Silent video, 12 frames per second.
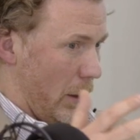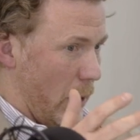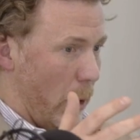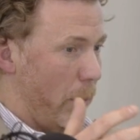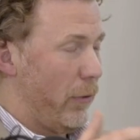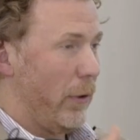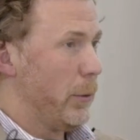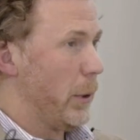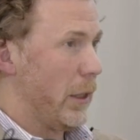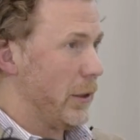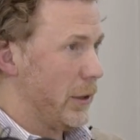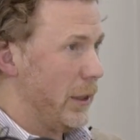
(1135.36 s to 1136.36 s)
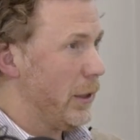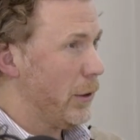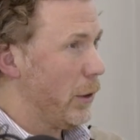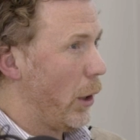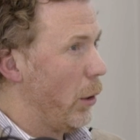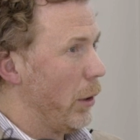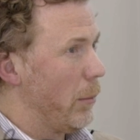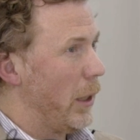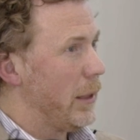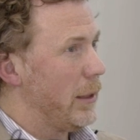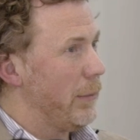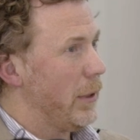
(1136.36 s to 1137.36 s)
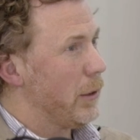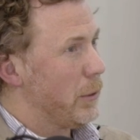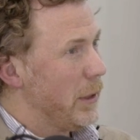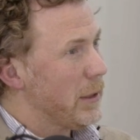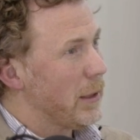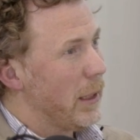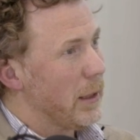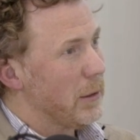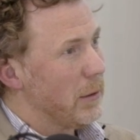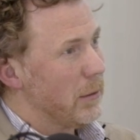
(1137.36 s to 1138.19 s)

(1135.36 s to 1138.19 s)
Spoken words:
hopefully we'll continue to grow and might even increase that.